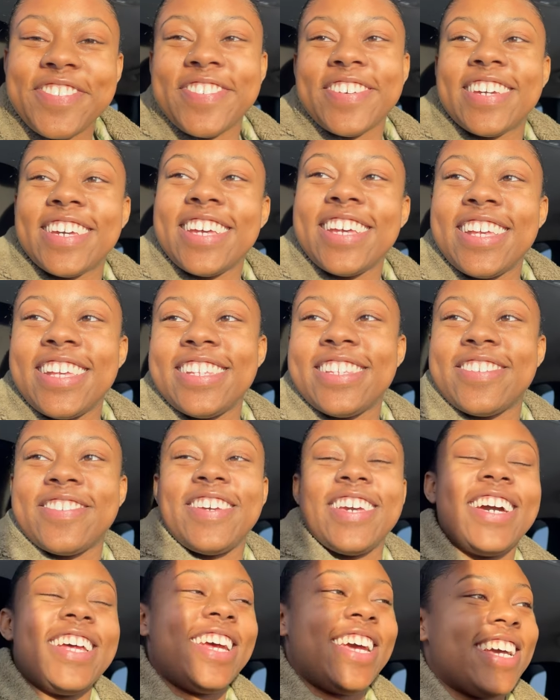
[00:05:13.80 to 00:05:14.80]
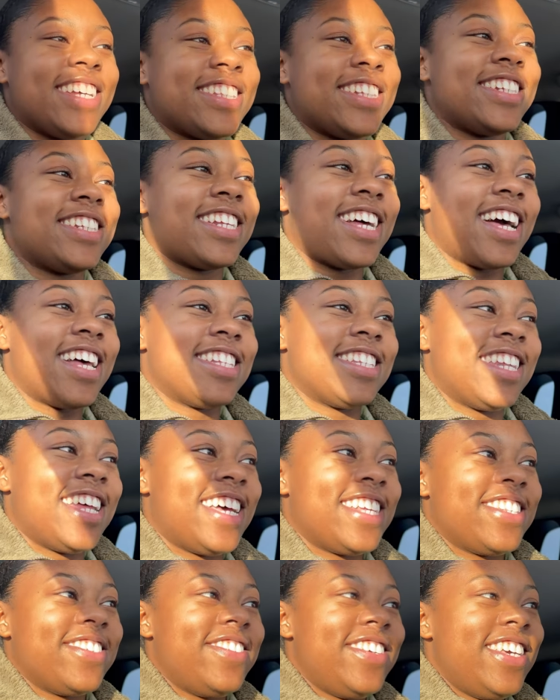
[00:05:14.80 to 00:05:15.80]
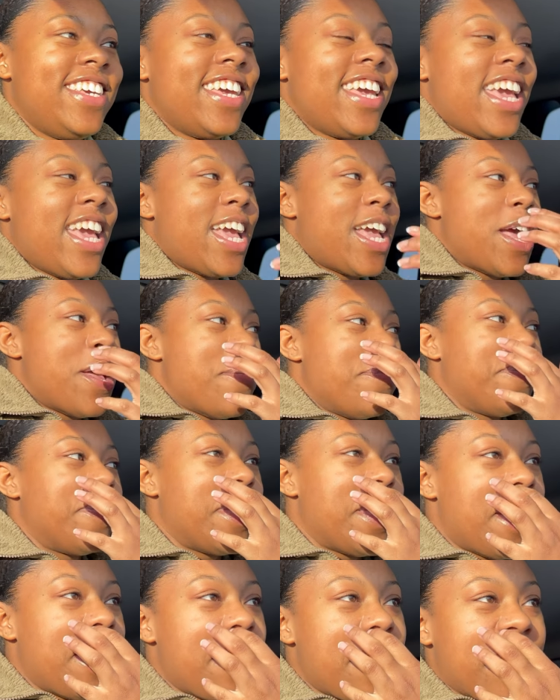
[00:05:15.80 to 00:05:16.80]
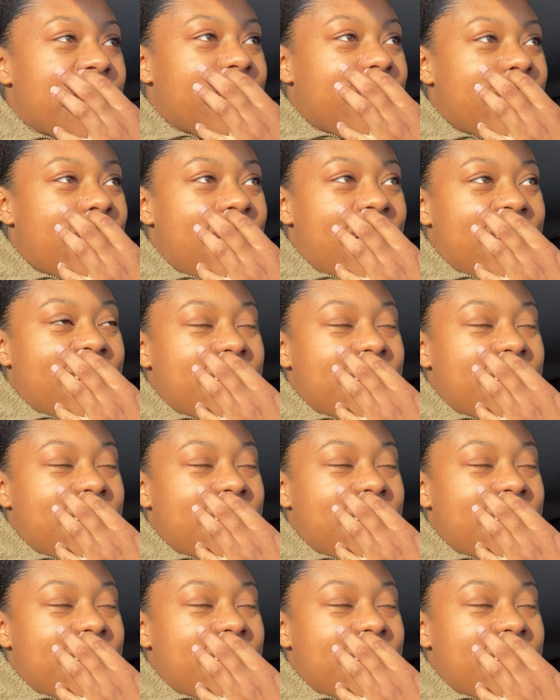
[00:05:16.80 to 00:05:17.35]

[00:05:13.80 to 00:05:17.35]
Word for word: because we had an exercise last week and yeah,